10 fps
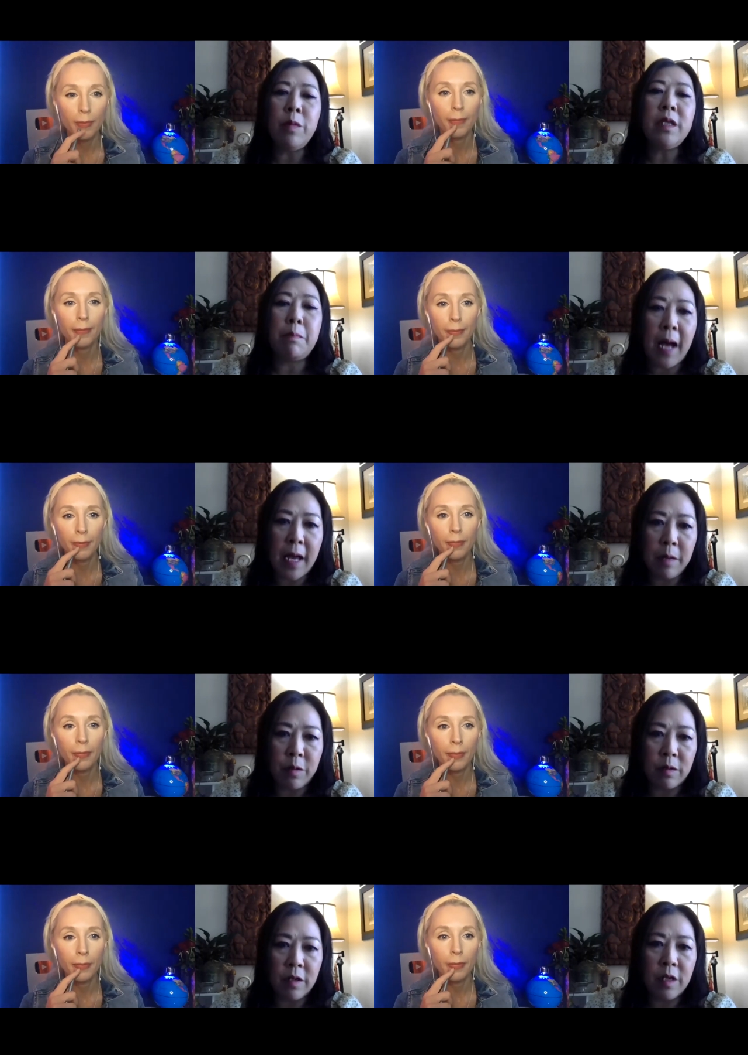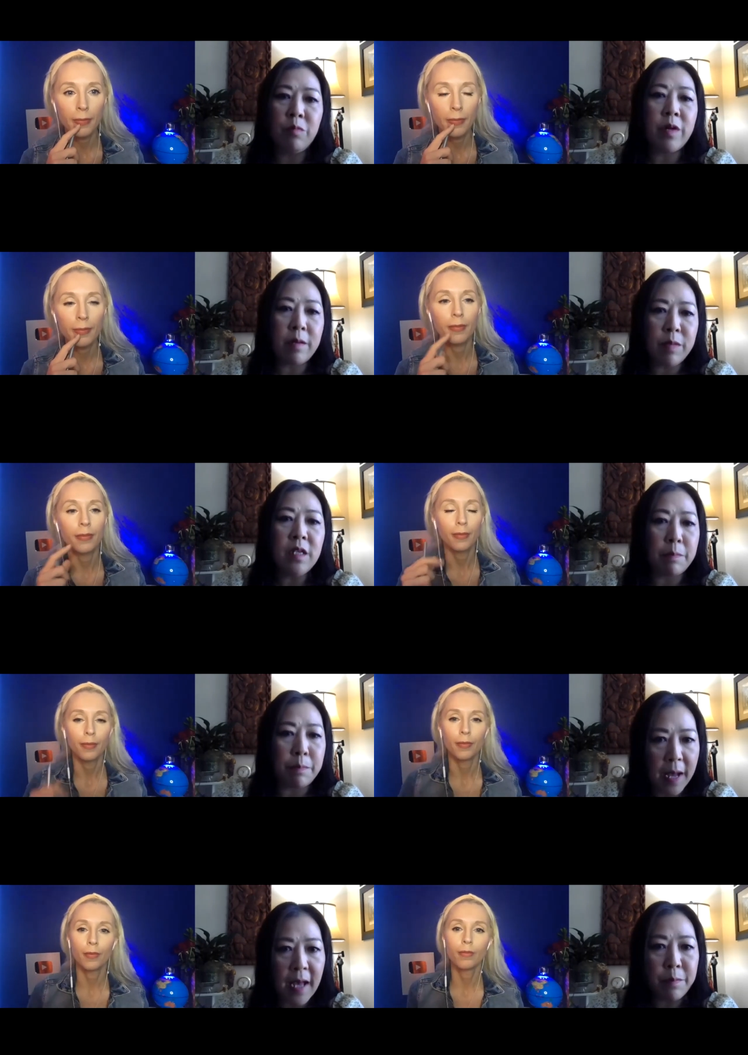Speaker 1: me the Bible. He read me the
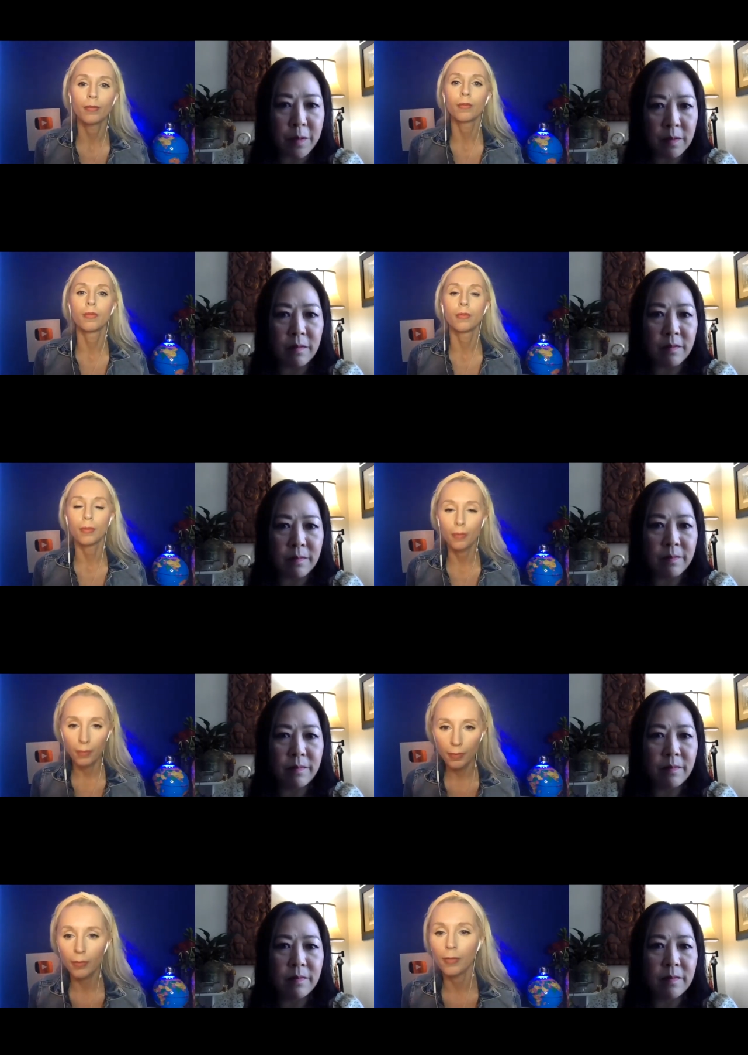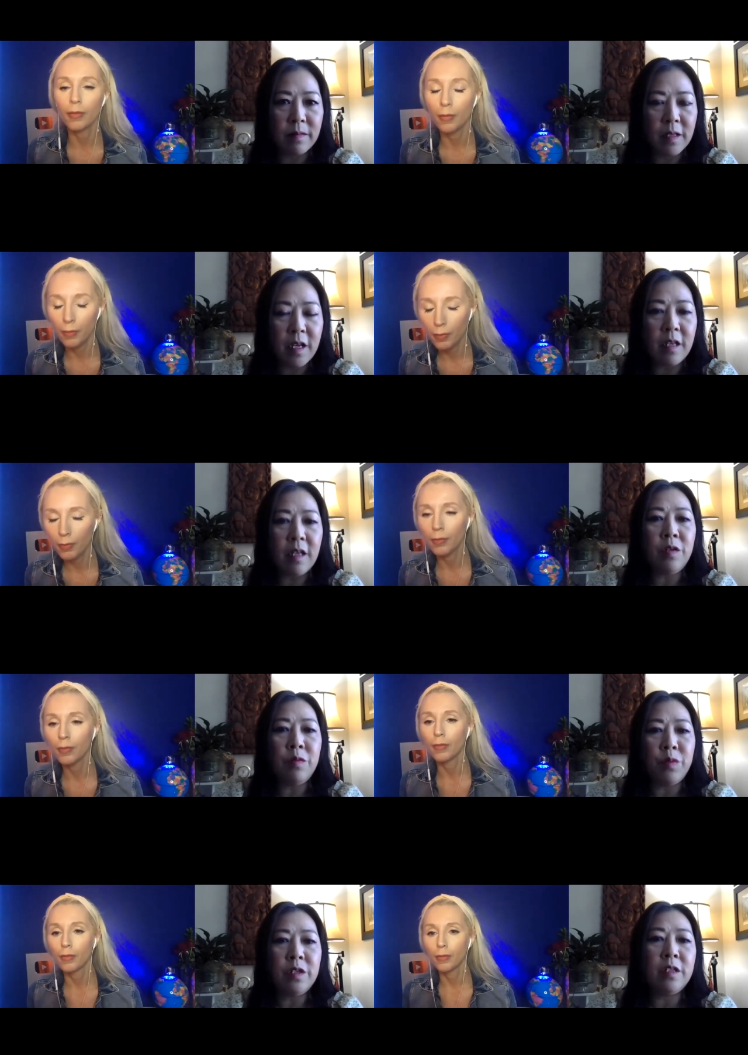Bible. And then he
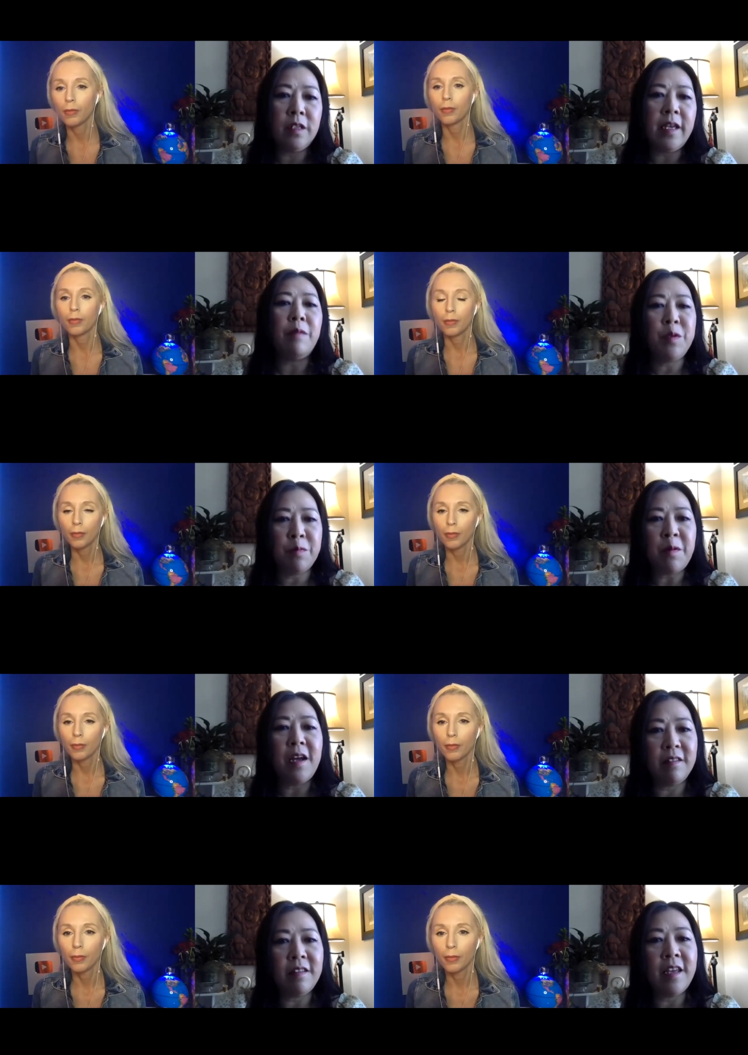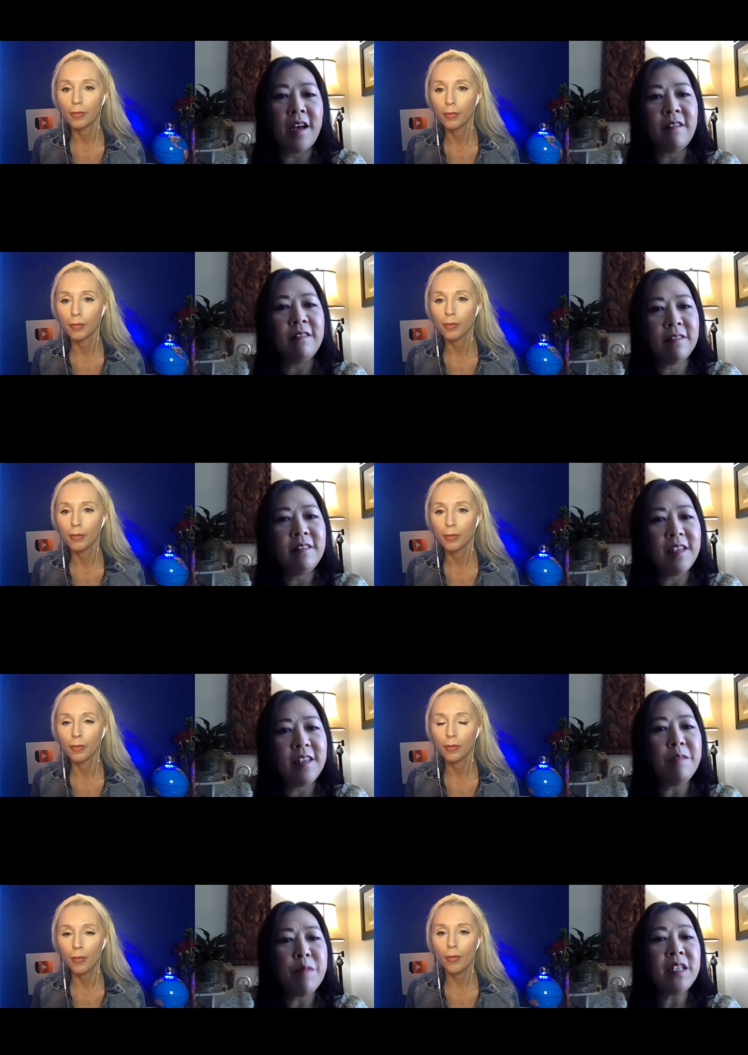really, yeah, you're right.
Speaker 2: Yeah.
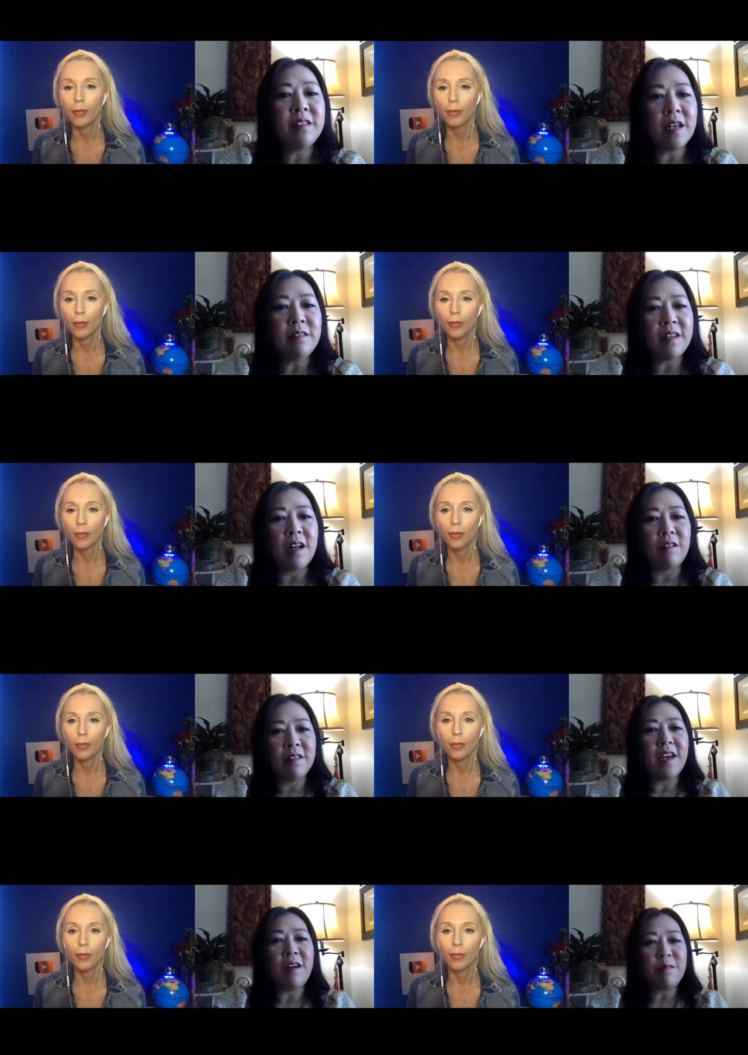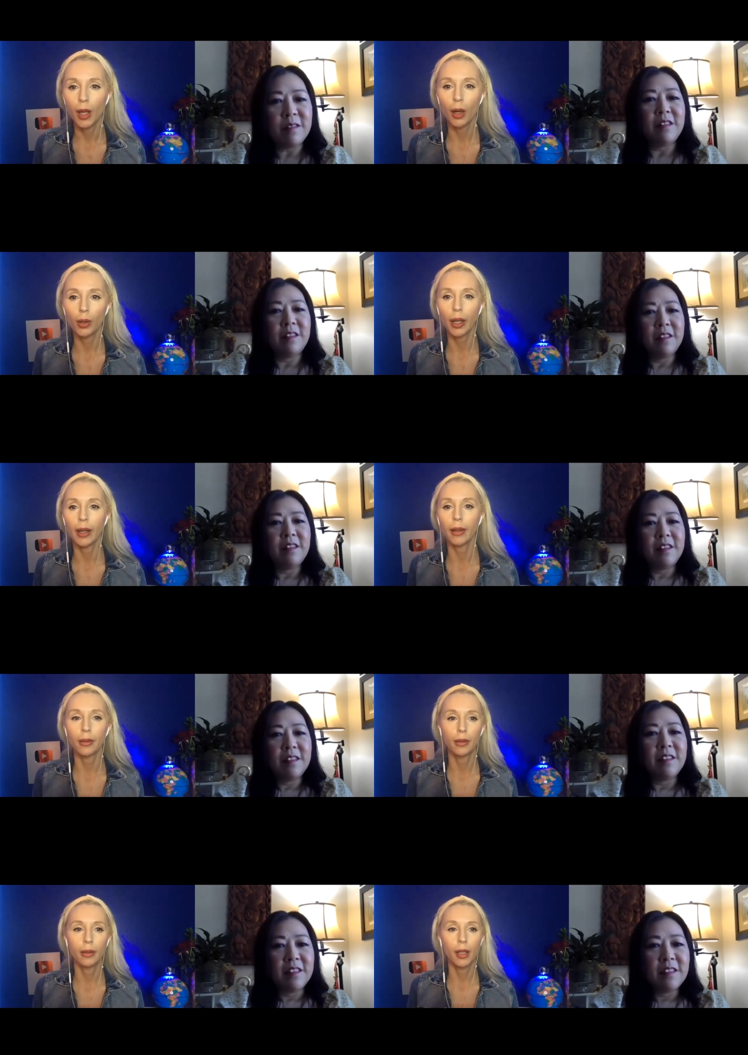Yeah. It makes sense now. Yeah. Okay.
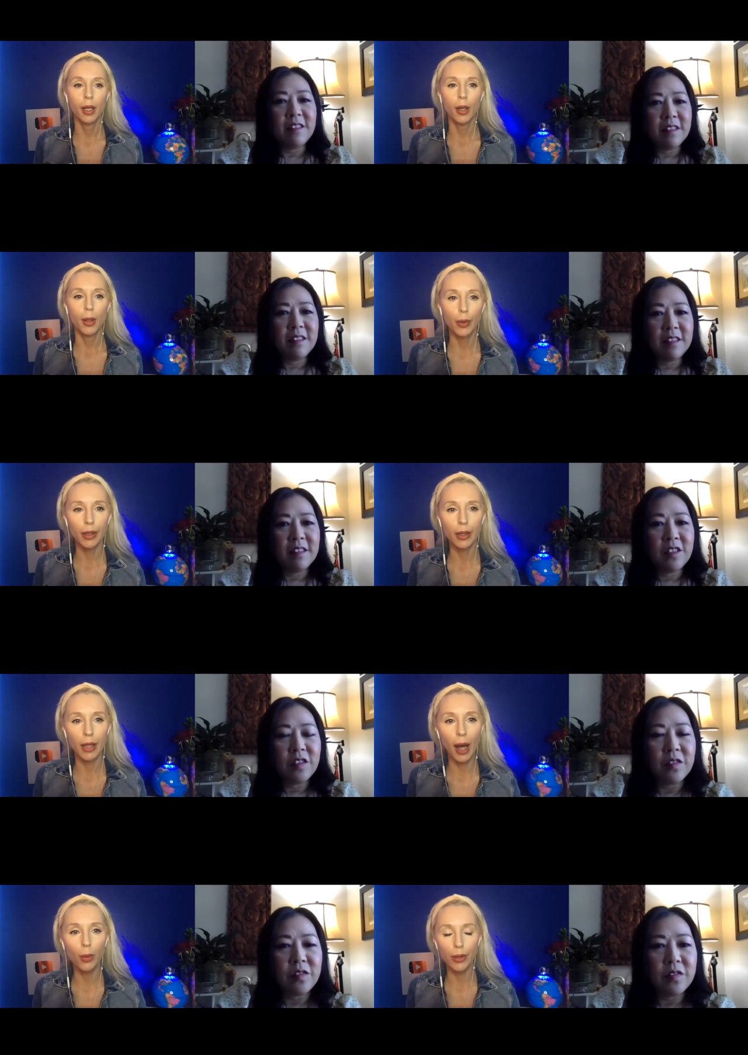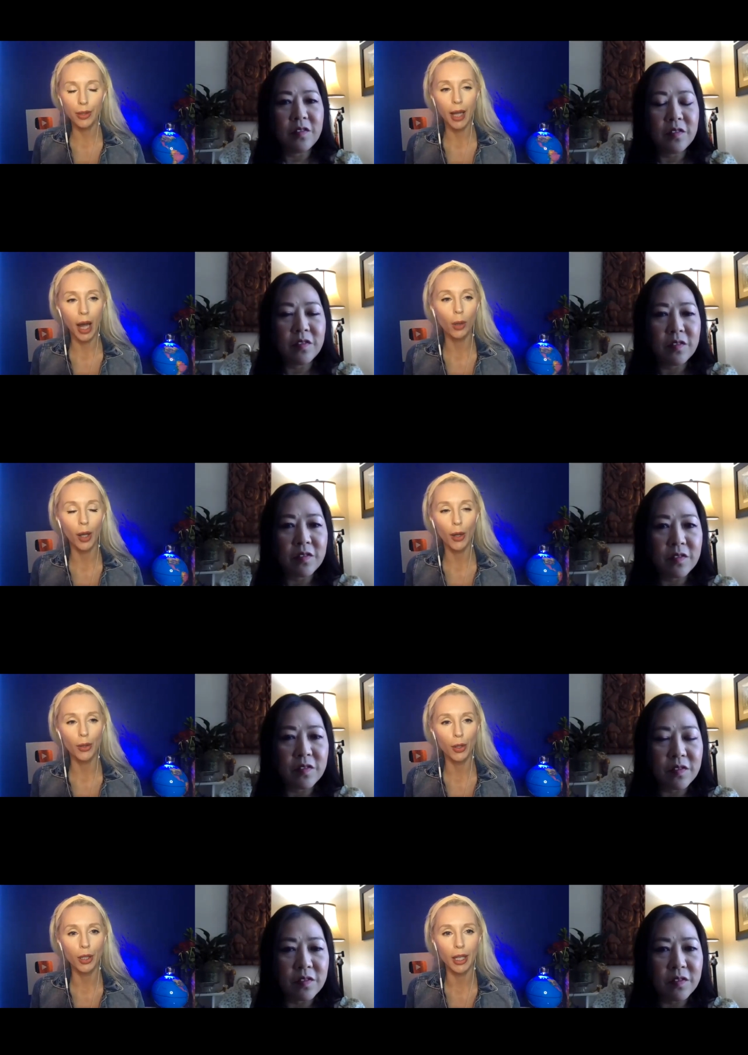That was now, and I
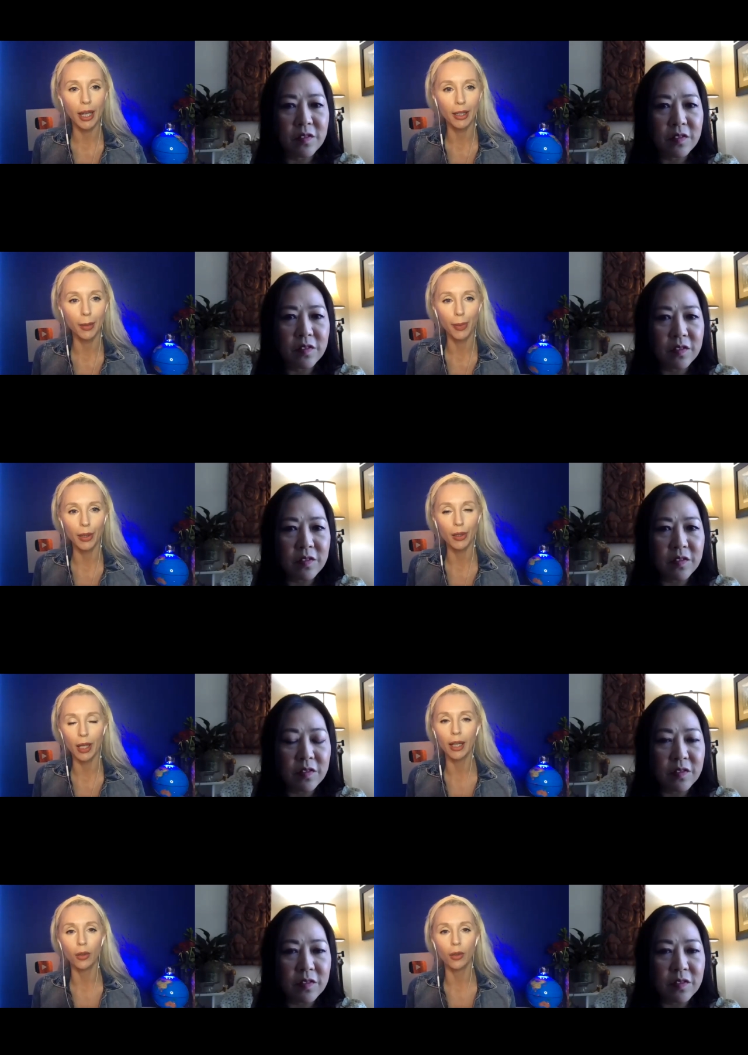understand the big sign